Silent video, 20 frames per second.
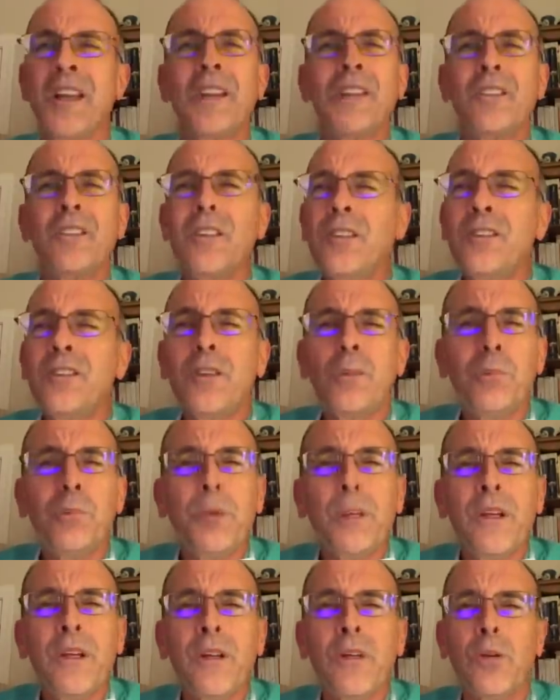
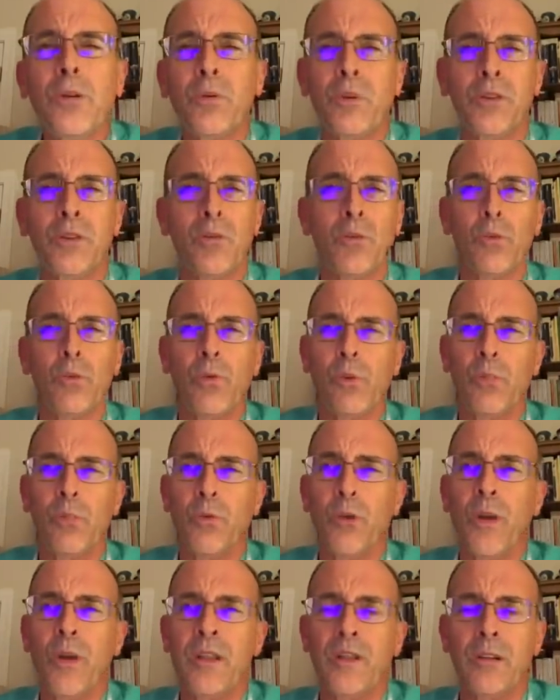disappear with the warm
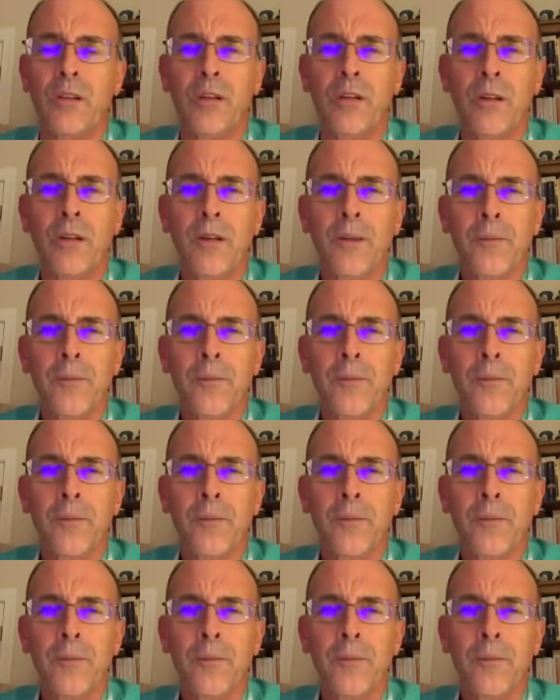weather,